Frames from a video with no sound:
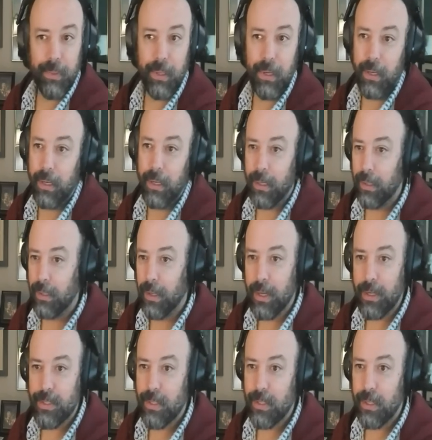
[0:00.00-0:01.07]
I
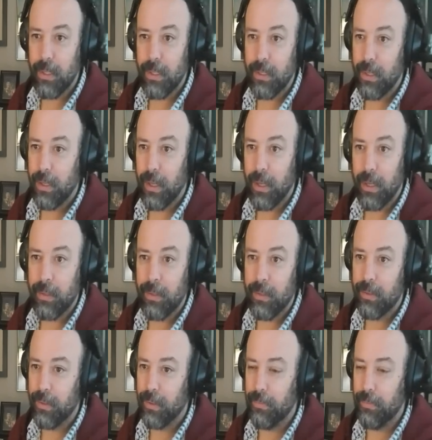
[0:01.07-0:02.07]
exited. And